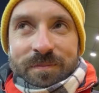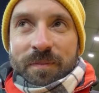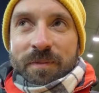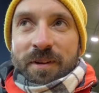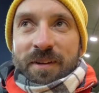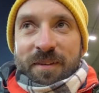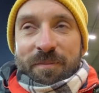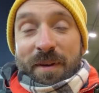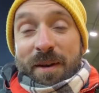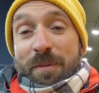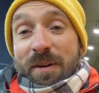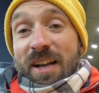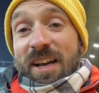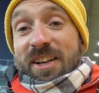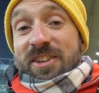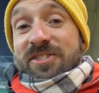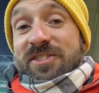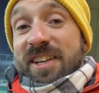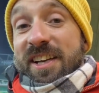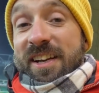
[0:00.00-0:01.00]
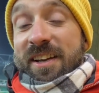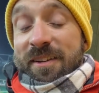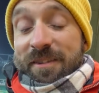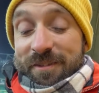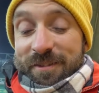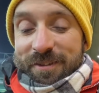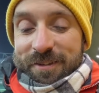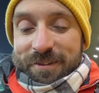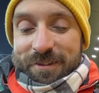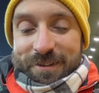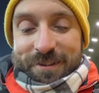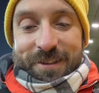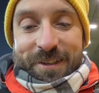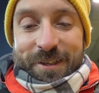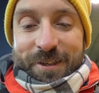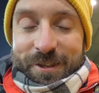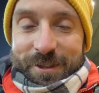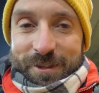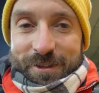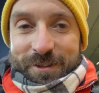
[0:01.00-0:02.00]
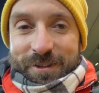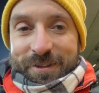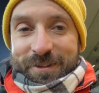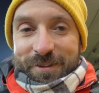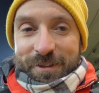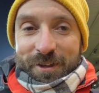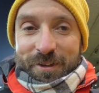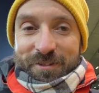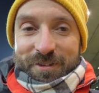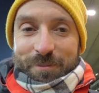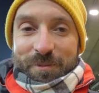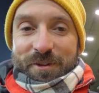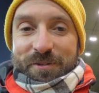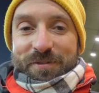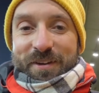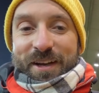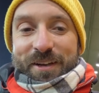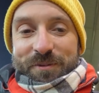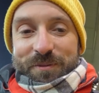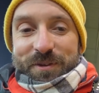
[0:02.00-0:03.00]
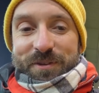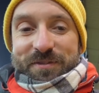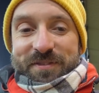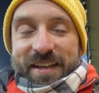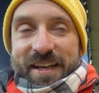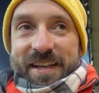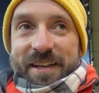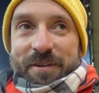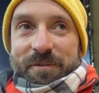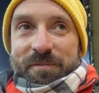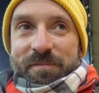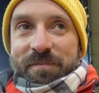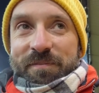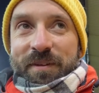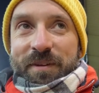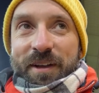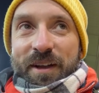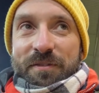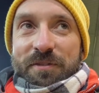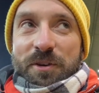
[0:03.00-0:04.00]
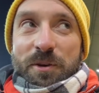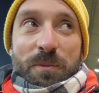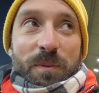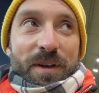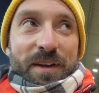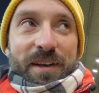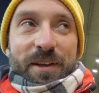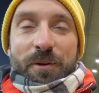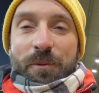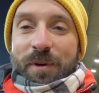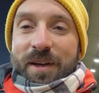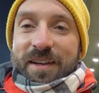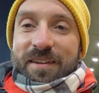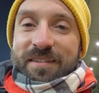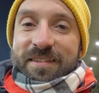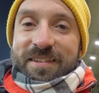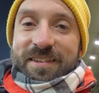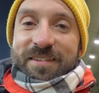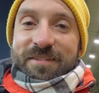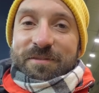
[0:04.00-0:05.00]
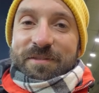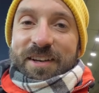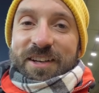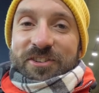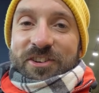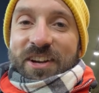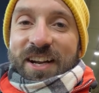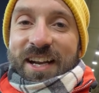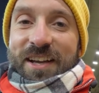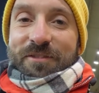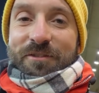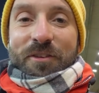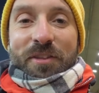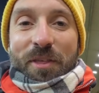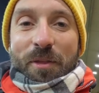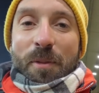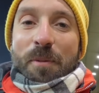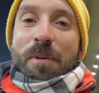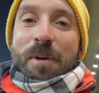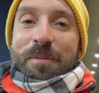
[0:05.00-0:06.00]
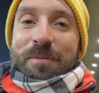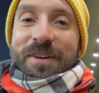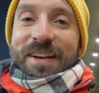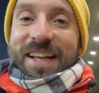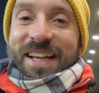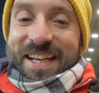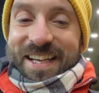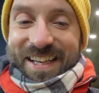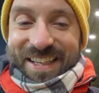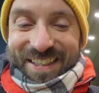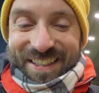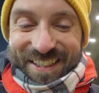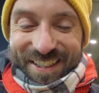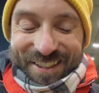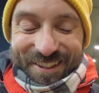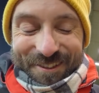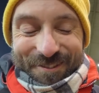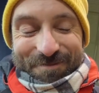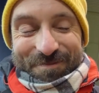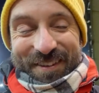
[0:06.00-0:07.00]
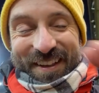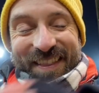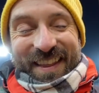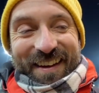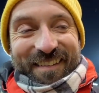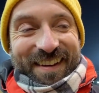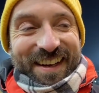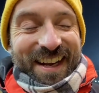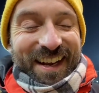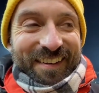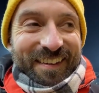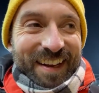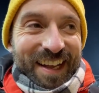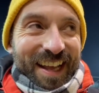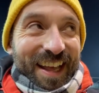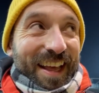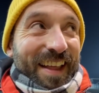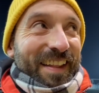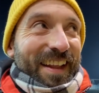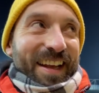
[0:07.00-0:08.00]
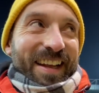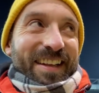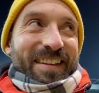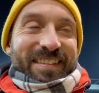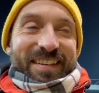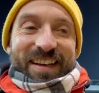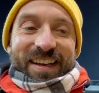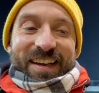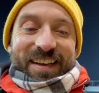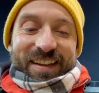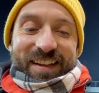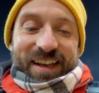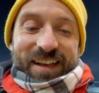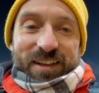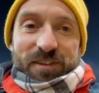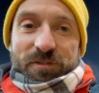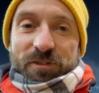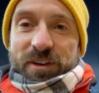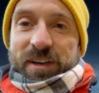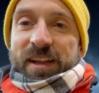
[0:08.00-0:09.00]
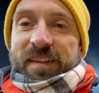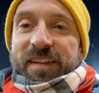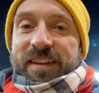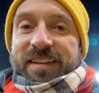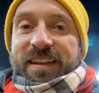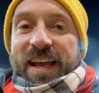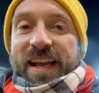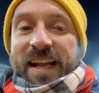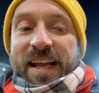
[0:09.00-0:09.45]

maybe last year some of the fans would have taken a few 1-0 wins and finishing 11th in the Premier League. But there we go. That is for another day.